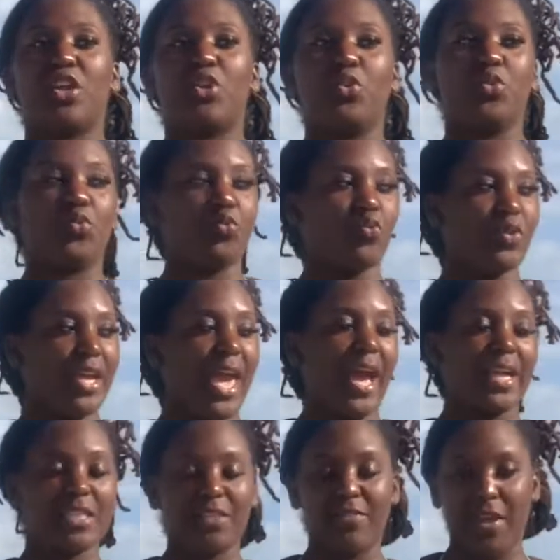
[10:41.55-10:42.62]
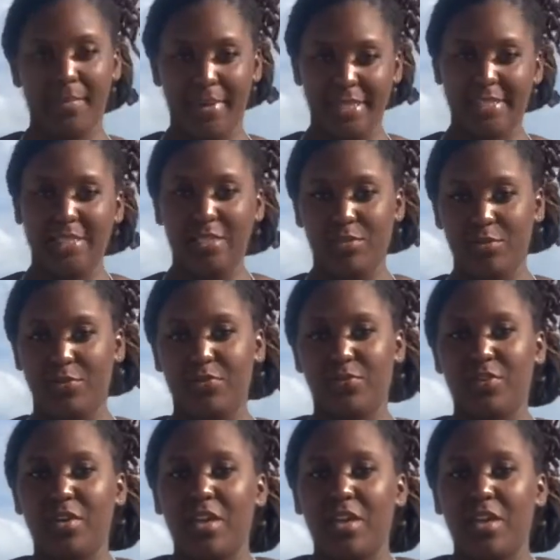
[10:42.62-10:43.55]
to reactivate myself